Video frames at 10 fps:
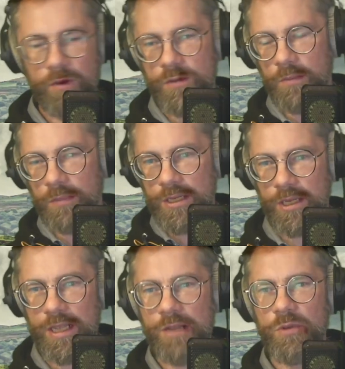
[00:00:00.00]

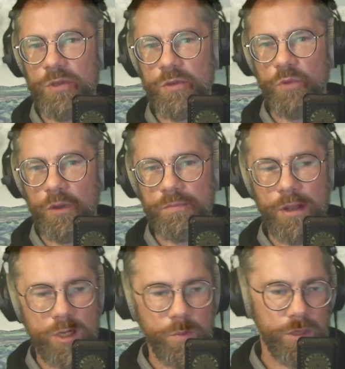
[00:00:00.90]
simplicity, was one
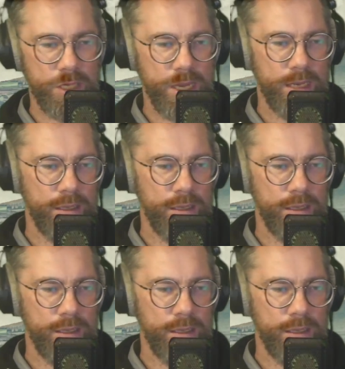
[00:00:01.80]
possible title.